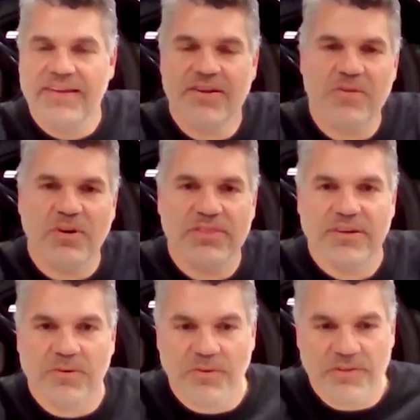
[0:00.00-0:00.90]

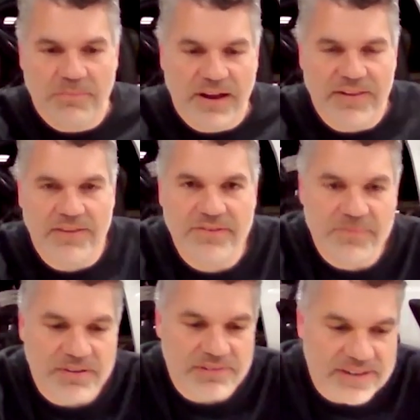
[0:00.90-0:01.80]
the corner balance to
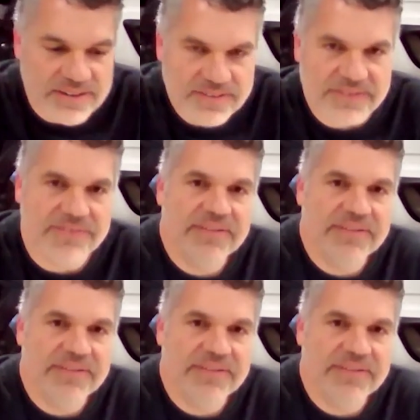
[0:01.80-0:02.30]
be right. So if